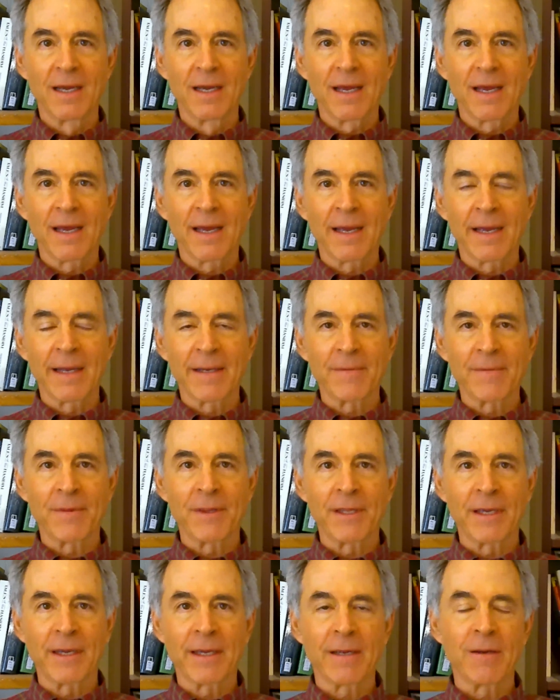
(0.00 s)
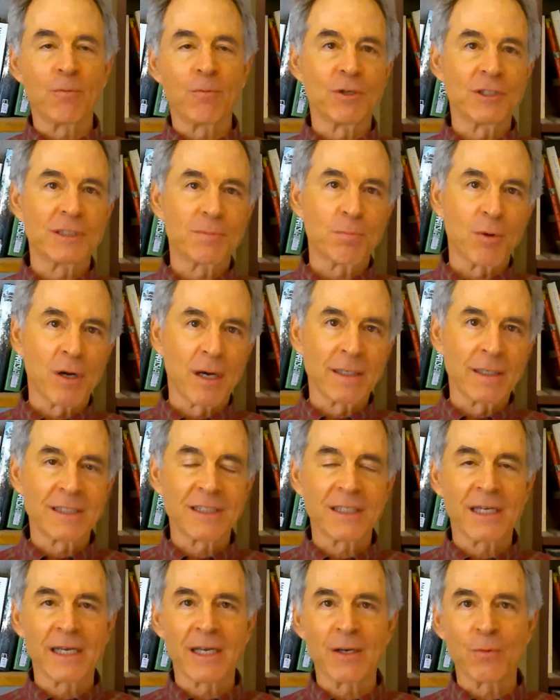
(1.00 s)
And they respond
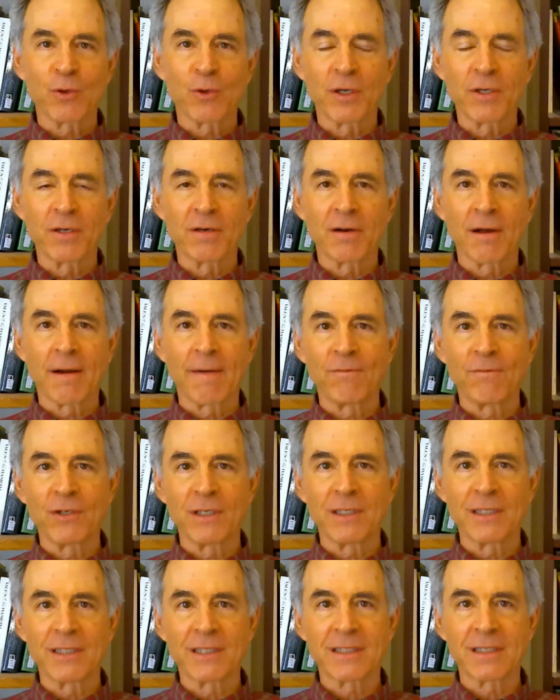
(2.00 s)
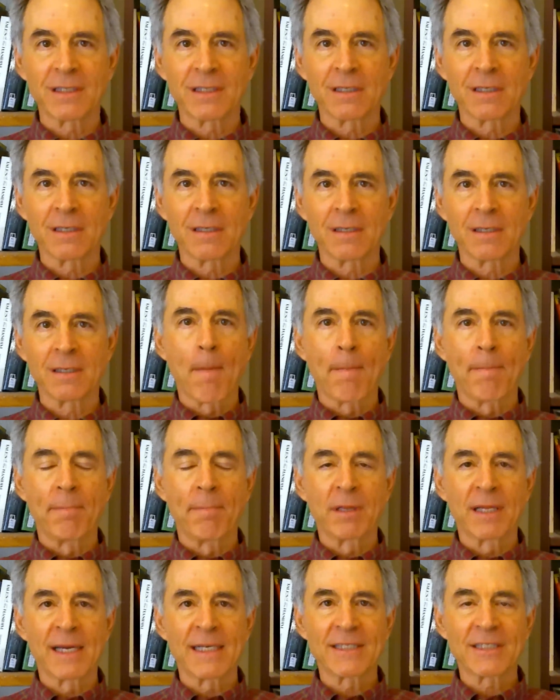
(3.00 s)
saying, well, you're obviously
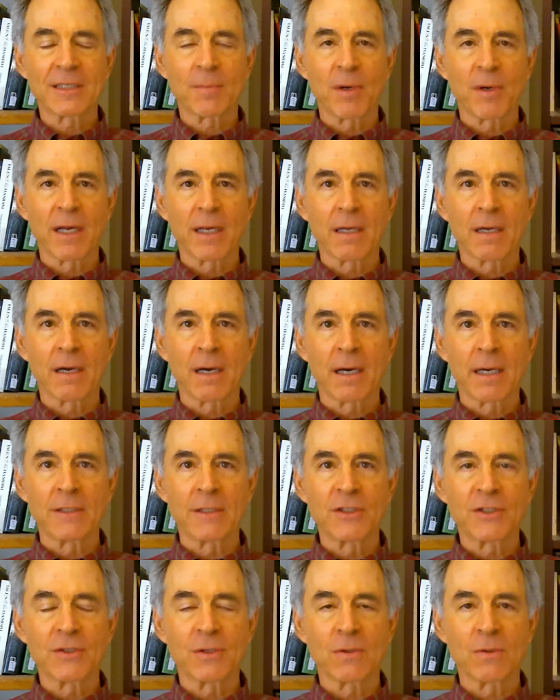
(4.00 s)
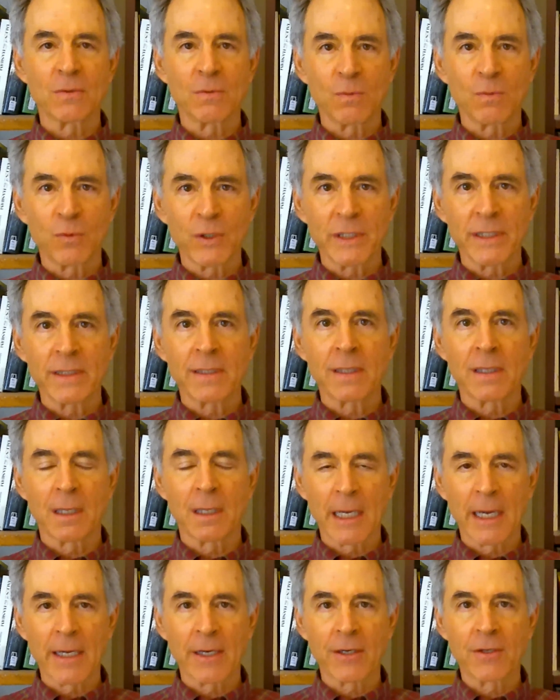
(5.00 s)
blessed by God, so we'd
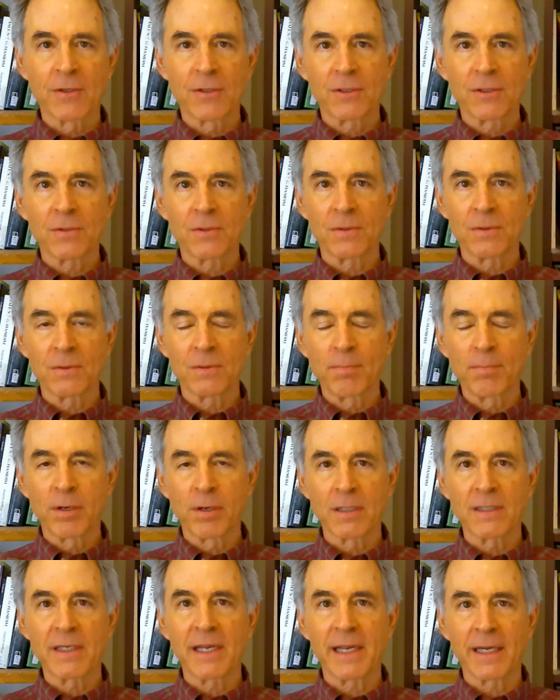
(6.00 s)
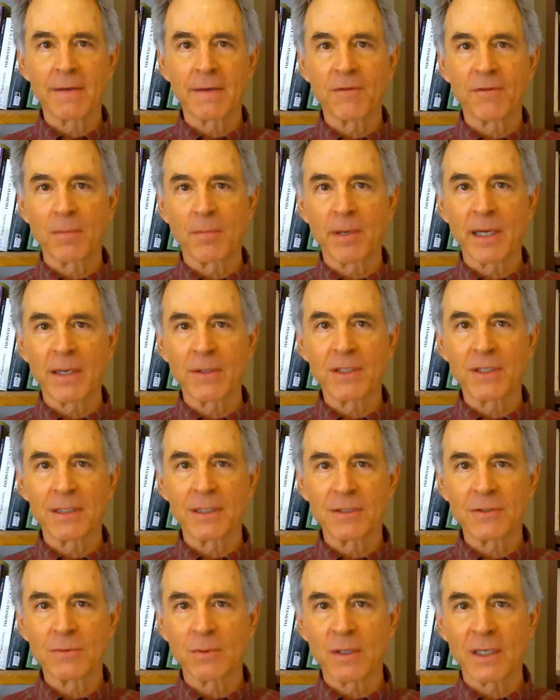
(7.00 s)
like to partake of the bounty
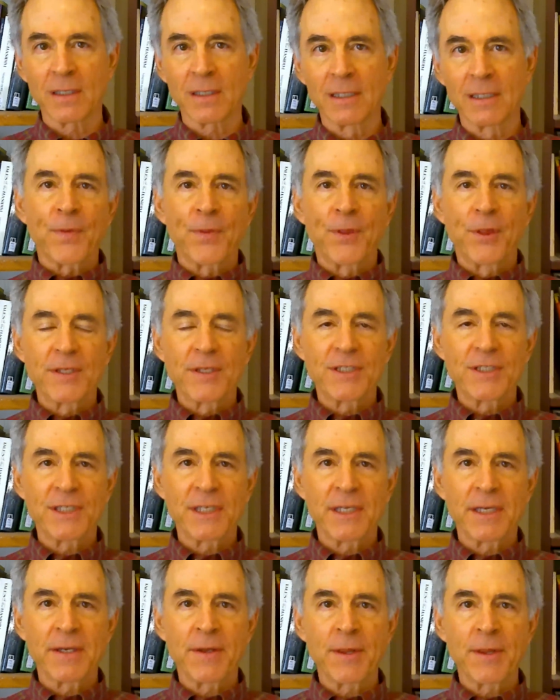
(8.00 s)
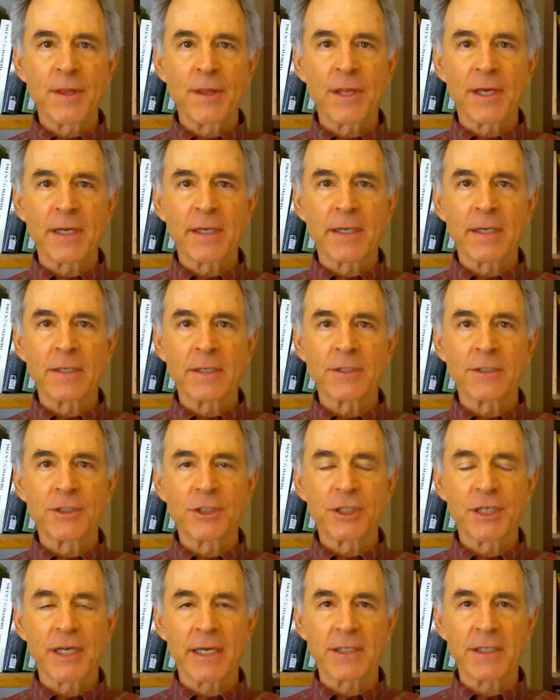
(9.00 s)
as well. The scene then
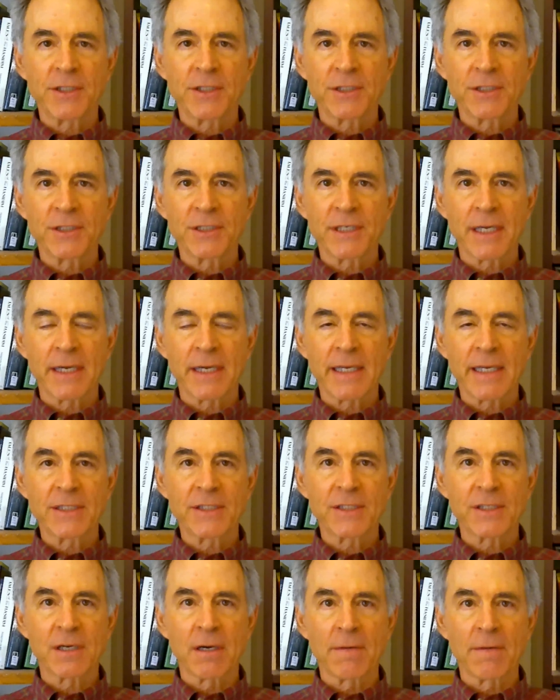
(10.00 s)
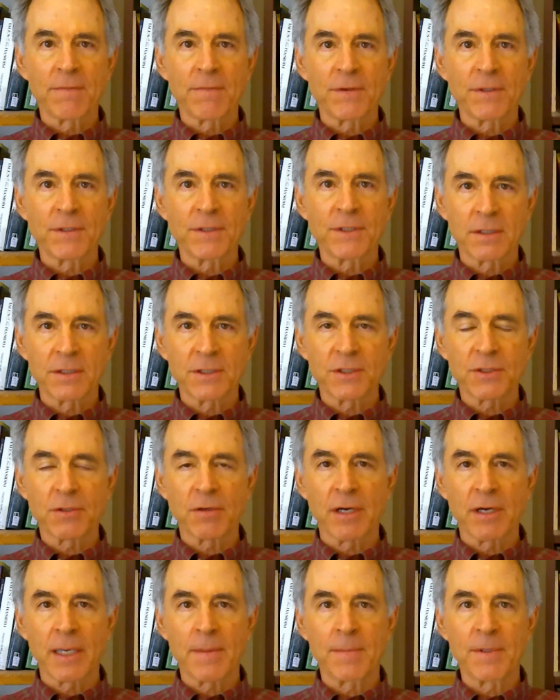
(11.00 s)
changes, and Esau is
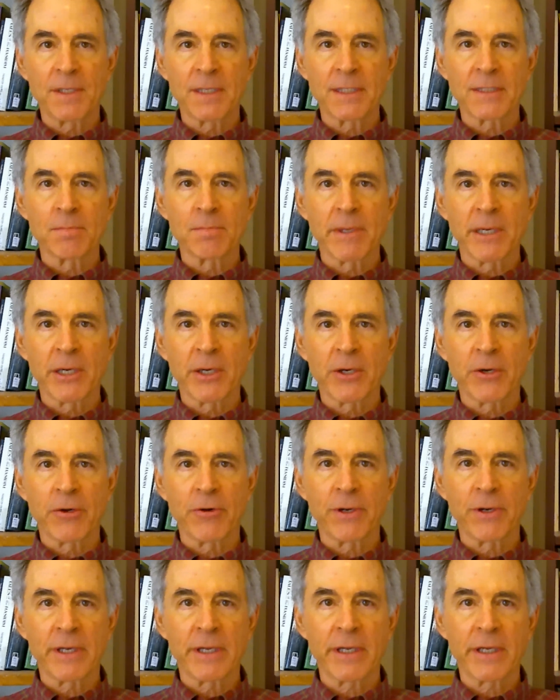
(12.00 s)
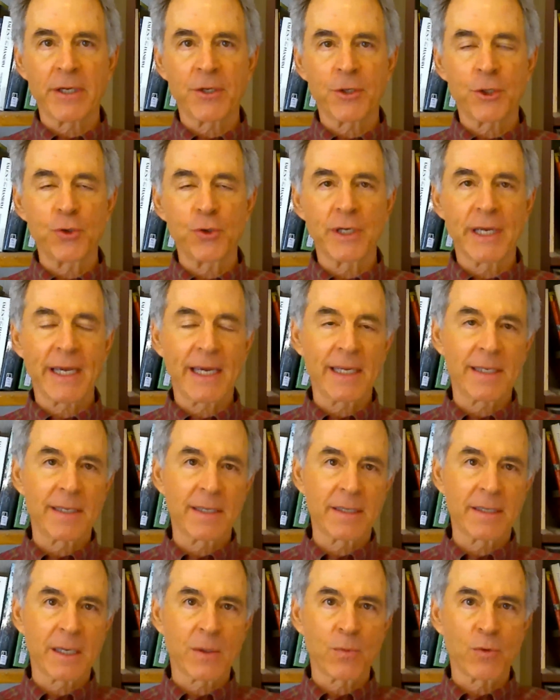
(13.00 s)
described as marrying two
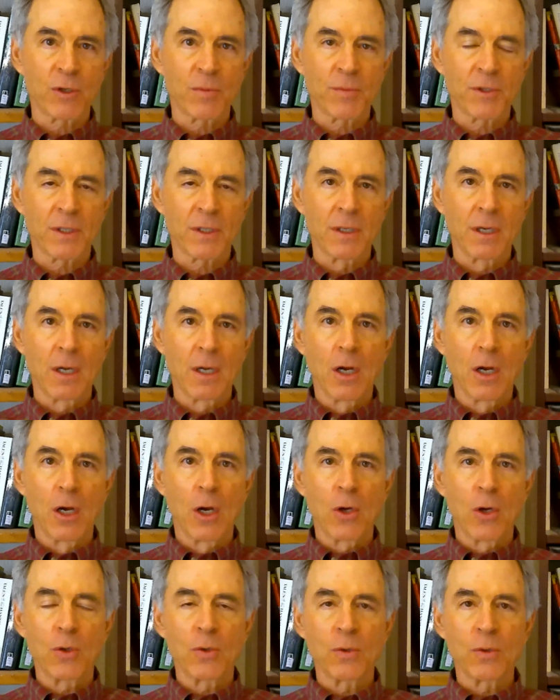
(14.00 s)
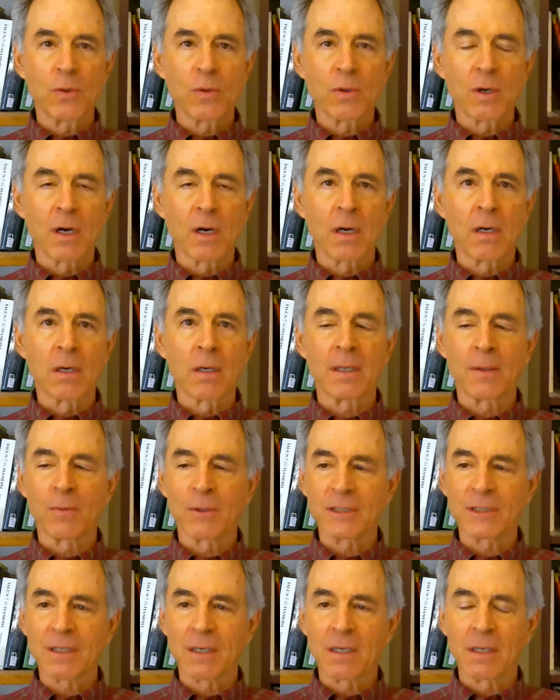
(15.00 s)
Canaanite women who are
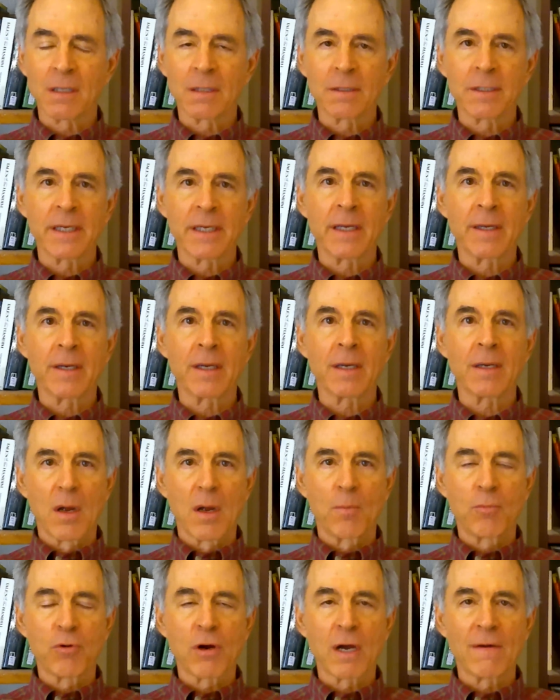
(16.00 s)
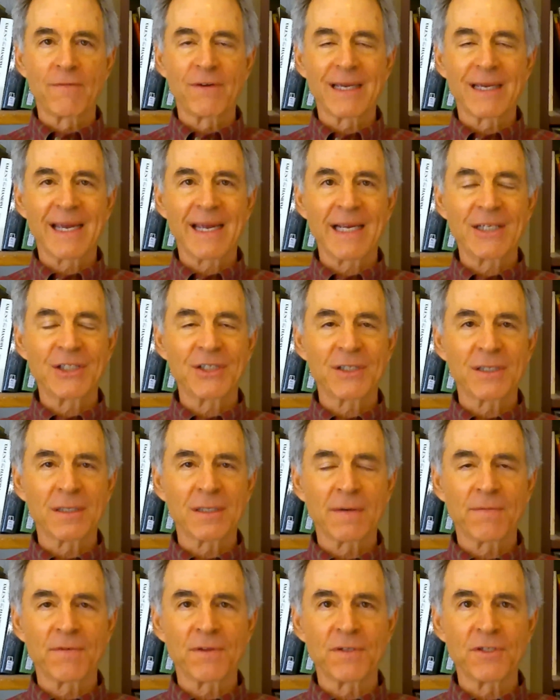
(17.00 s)
what's called a provocation
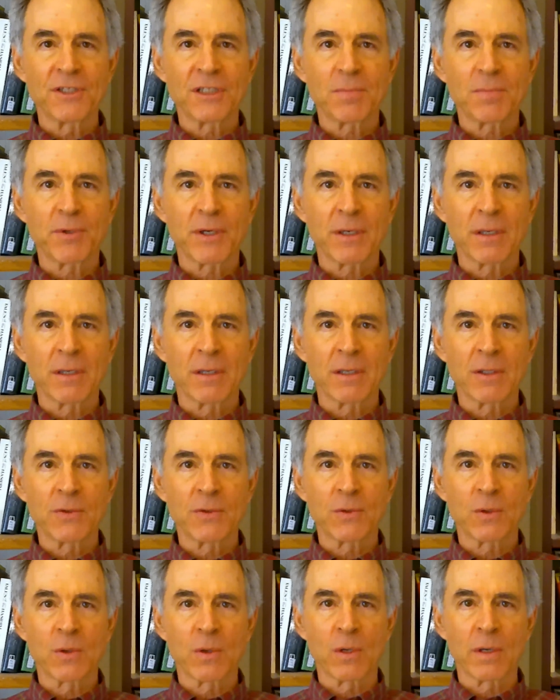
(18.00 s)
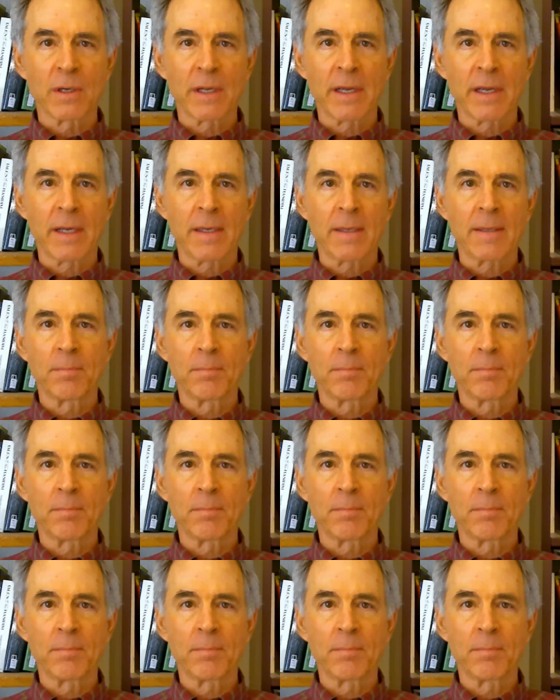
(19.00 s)
of the spirit or a